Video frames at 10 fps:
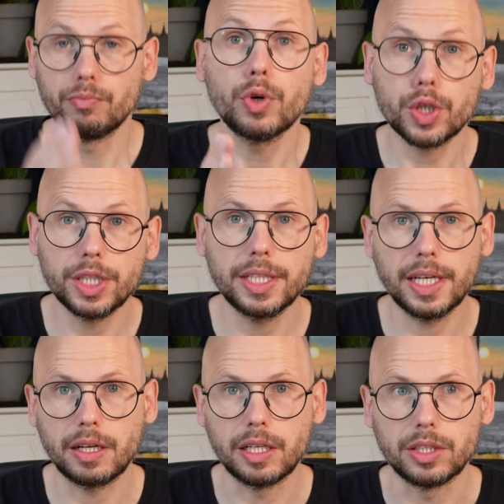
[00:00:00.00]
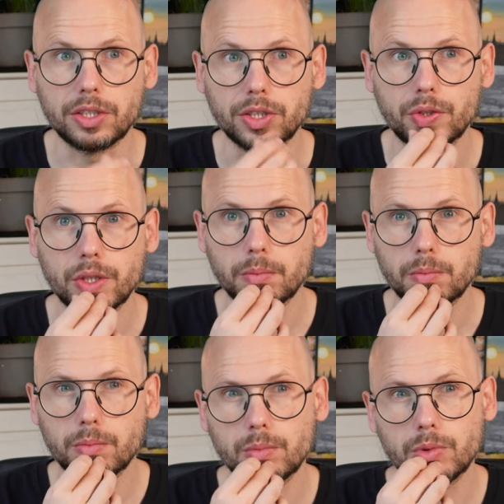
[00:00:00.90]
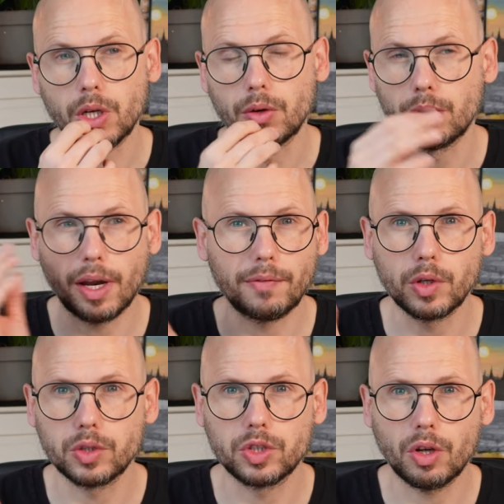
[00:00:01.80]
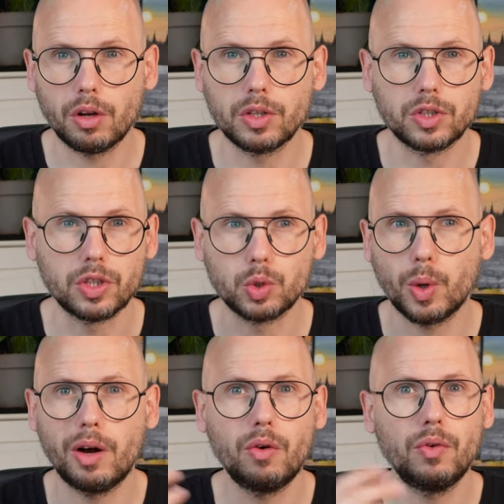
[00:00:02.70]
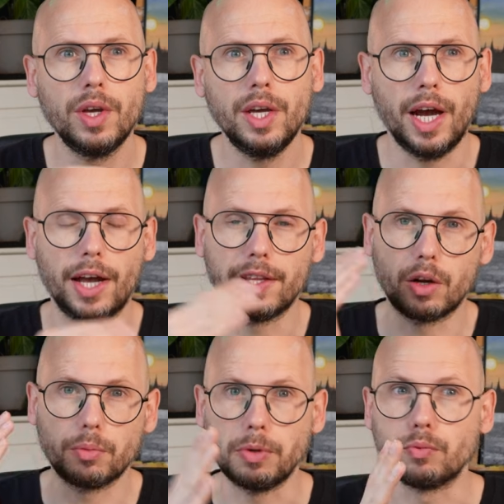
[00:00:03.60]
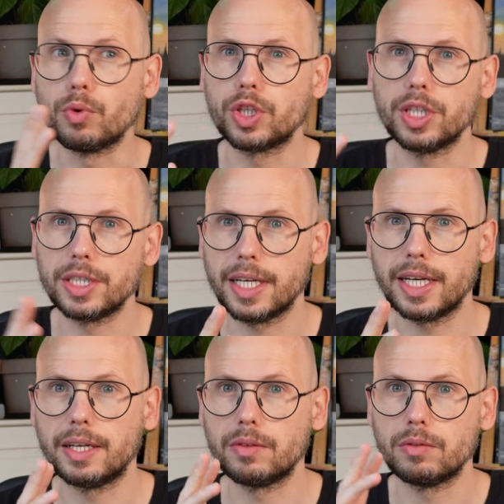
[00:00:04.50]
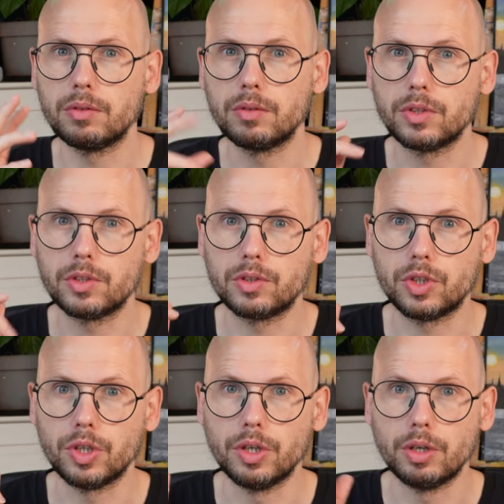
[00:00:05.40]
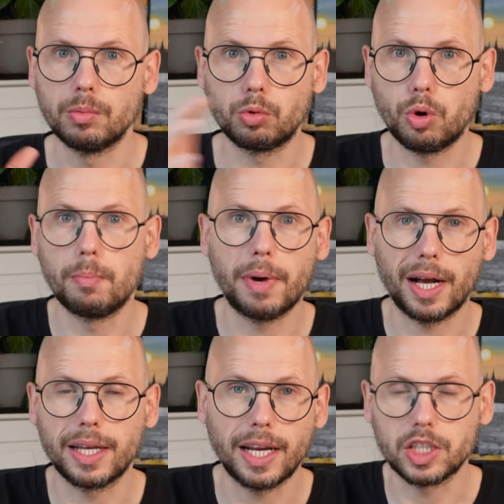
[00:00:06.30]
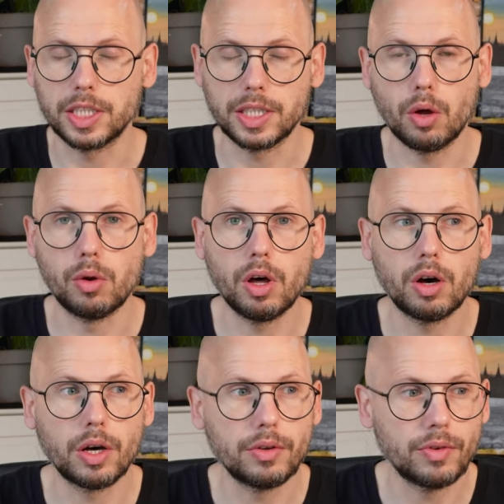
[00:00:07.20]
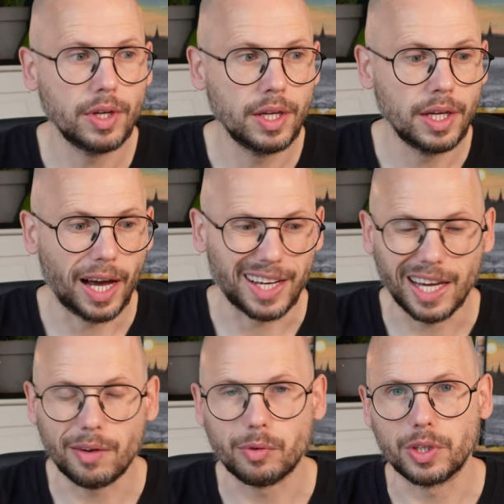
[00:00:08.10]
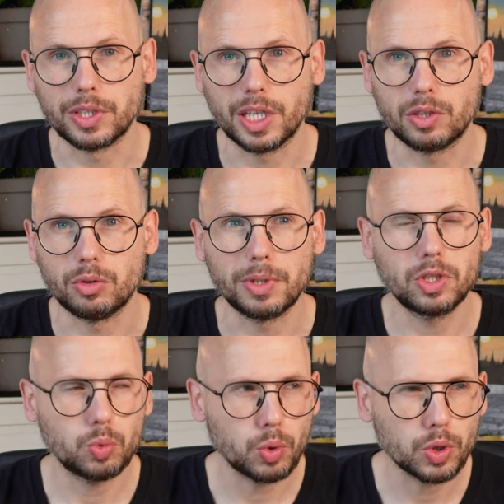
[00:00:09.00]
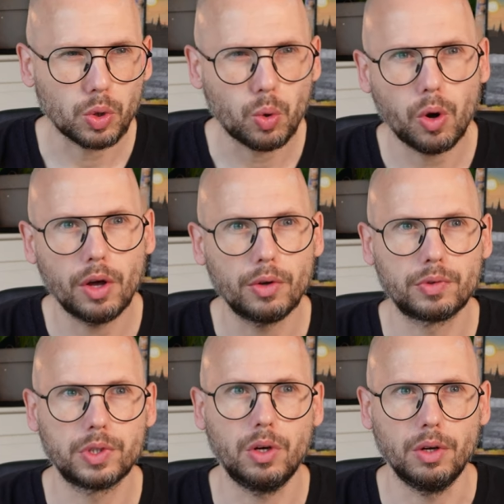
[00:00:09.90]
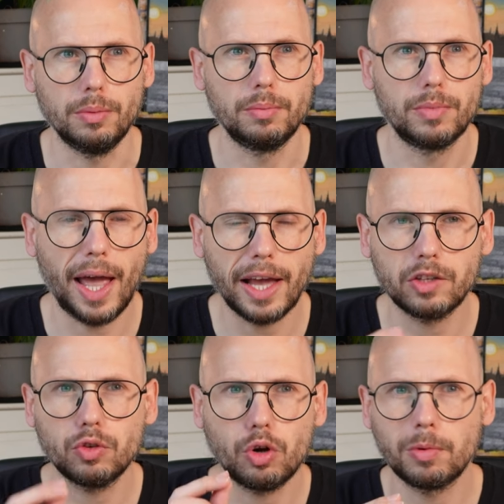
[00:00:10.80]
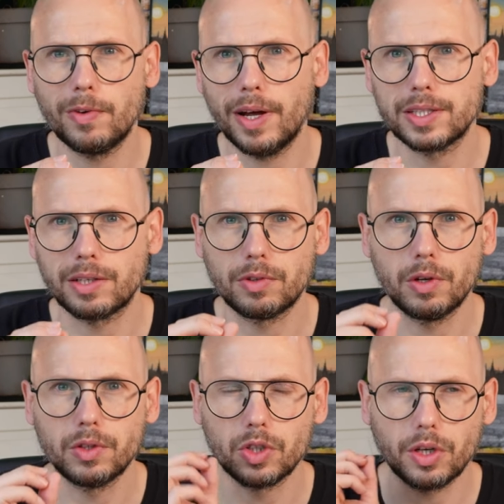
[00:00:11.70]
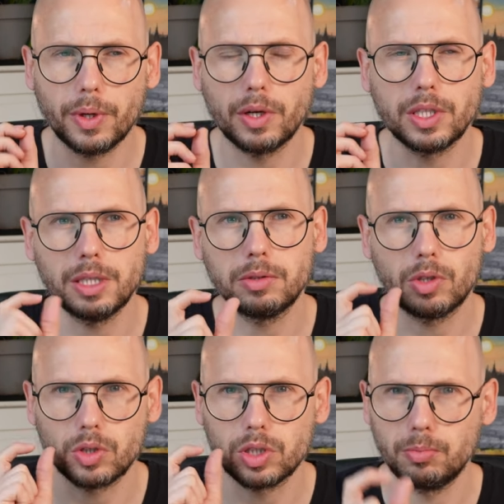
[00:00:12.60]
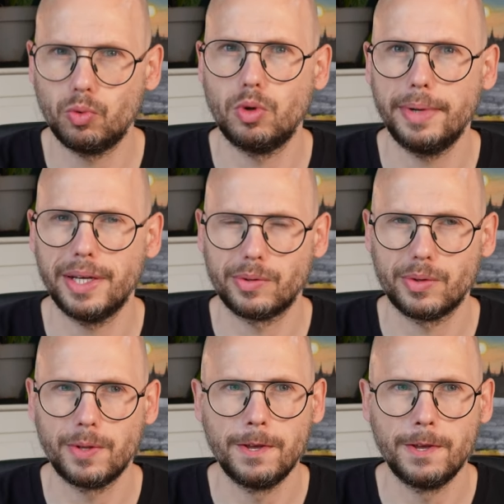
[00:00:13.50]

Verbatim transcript: rushing down here to stream. So I'd have lunch, start lunch at 12, and then I'd be rushing down to come back and actually go live and get everything set up. And it just wasn't quite enough time that extra couple of hours after lunch, I know it only seems like a small amount.